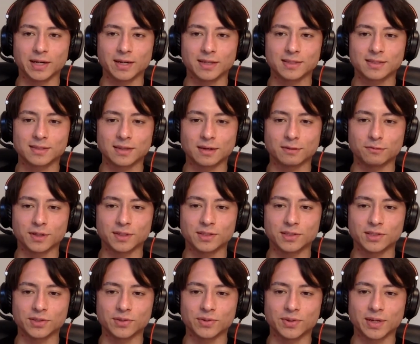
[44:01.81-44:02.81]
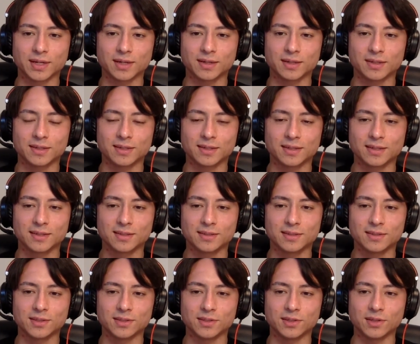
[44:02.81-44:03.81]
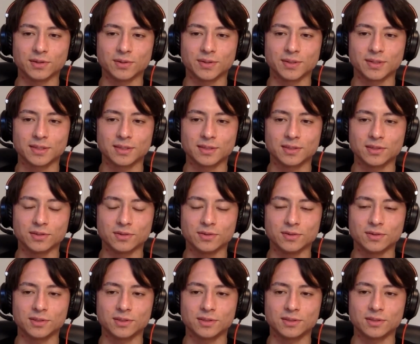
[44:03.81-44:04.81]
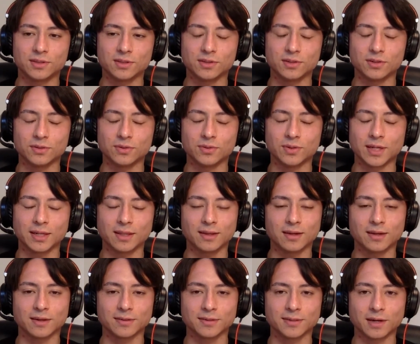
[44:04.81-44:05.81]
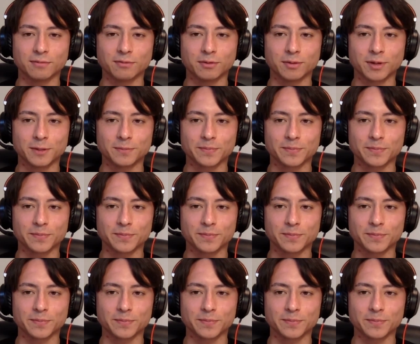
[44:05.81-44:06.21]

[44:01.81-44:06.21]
It's a tough one to do to do anything on top of it.